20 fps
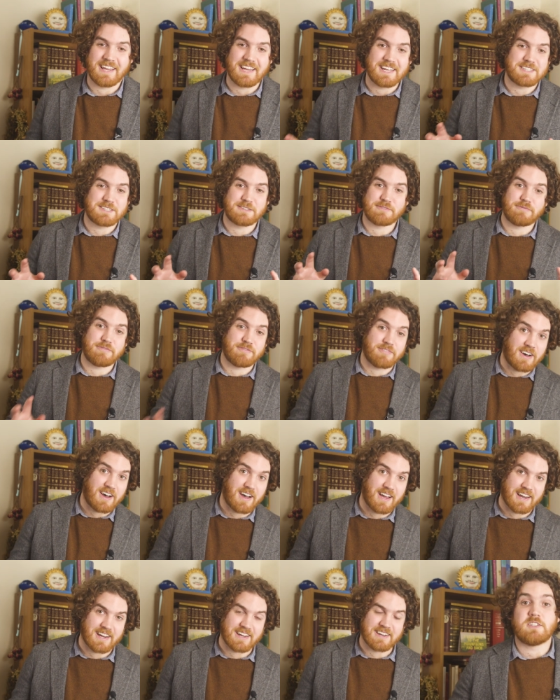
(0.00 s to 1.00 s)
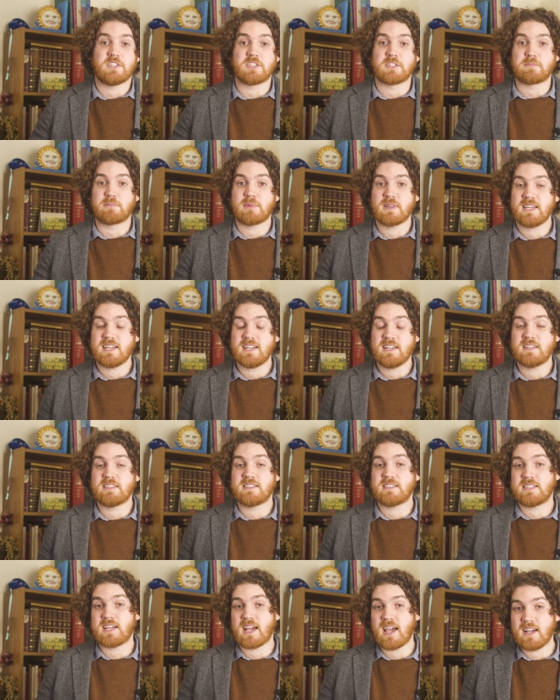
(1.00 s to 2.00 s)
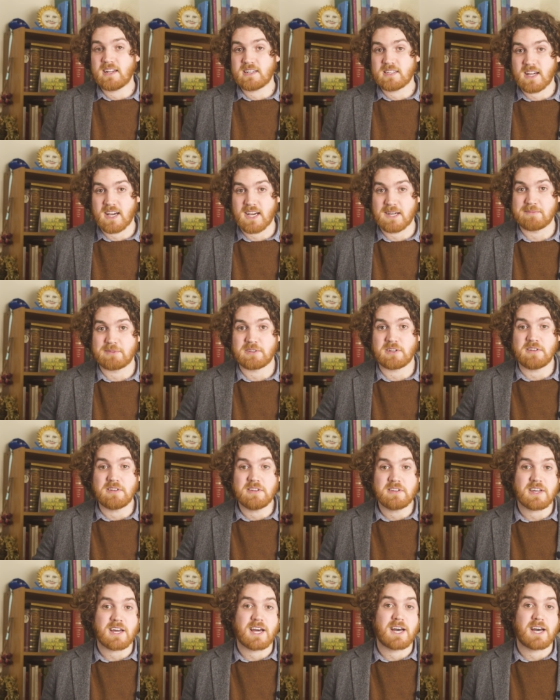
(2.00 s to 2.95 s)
It's fine. Just please take time to look